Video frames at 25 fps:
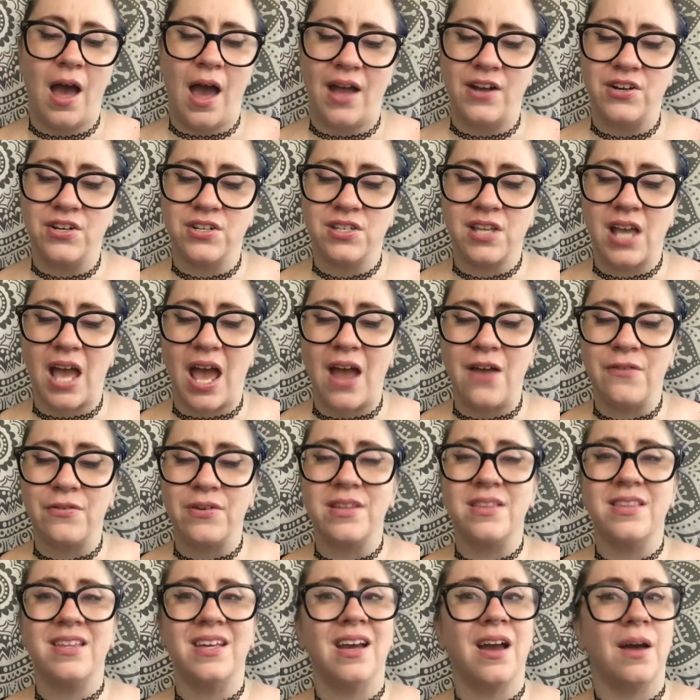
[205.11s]
And just
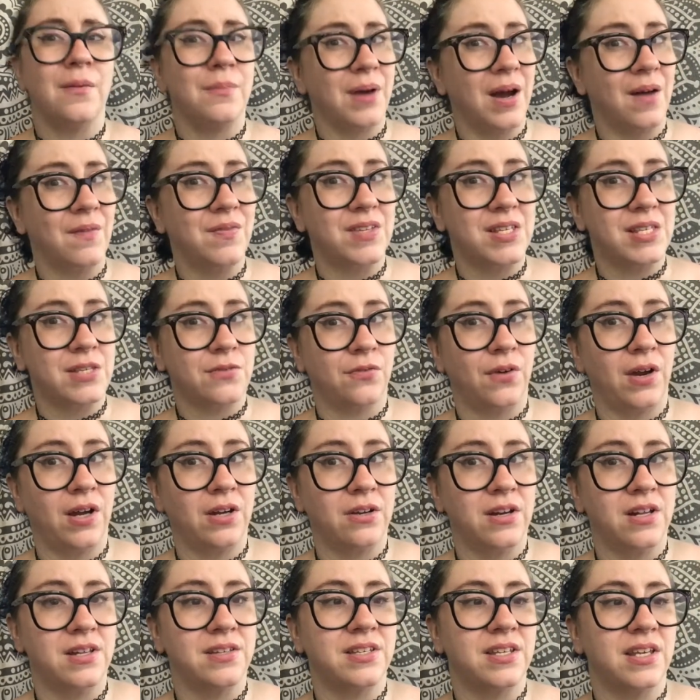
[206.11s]
everything about this
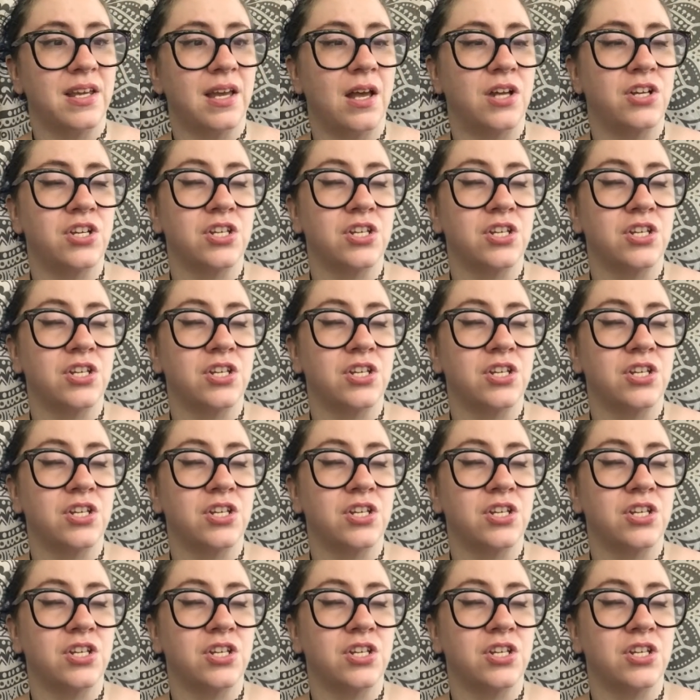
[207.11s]
fragrance